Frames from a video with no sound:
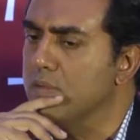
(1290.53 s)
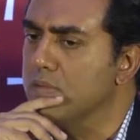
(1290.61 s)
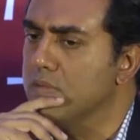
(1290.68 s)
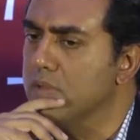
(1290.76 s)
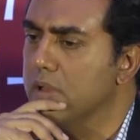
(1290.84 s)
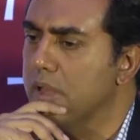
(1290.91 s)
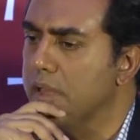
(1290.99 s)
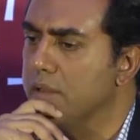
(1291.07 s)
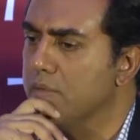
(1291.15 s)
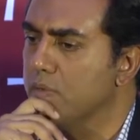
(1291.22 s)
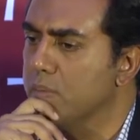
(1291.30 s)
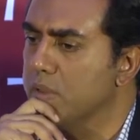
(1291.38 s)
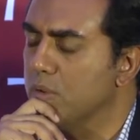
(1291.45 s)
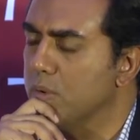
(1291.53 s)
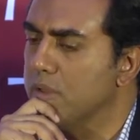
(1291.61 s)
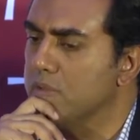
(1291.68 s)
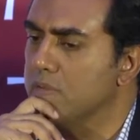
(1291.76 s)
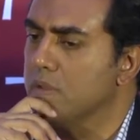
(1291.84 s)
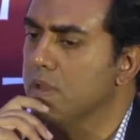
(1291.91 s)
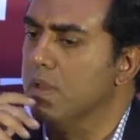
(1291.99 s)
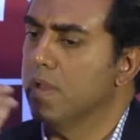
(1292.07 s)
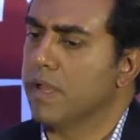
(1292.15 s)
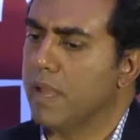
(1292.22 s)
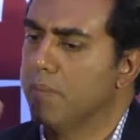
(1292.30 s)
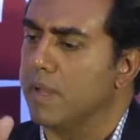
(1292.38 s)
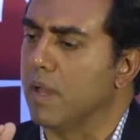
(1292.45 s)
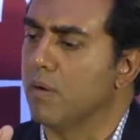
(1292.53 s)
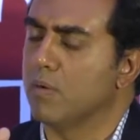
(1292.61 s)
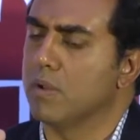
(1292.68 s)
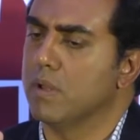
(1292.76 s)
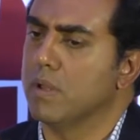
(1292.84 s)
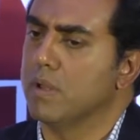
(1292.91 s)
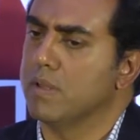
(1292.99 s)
who's the head from the US, came down.